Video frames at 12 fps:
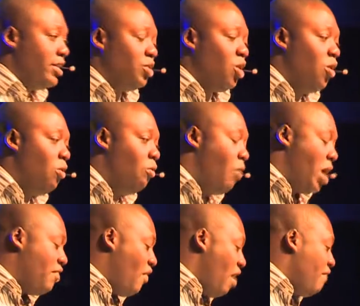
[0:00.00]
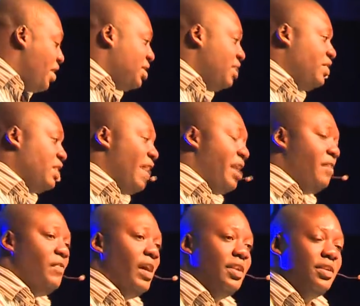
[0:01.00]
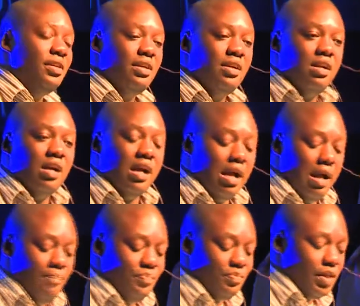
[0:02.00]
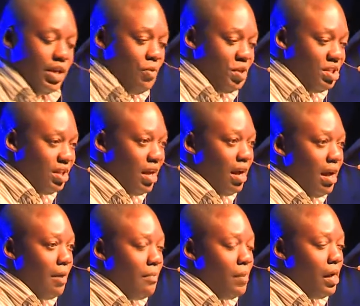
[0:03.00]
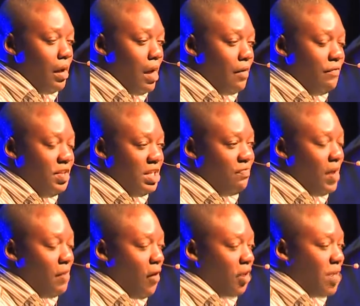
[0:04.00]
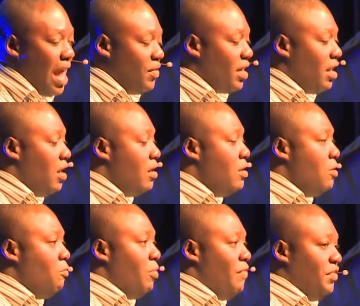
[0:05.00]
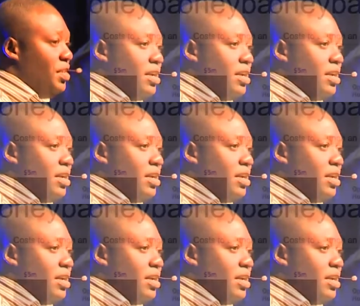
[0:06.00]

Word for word: So one of our investors in Savannah Fund, um, which is a, a, VC fund focused on Africa with 15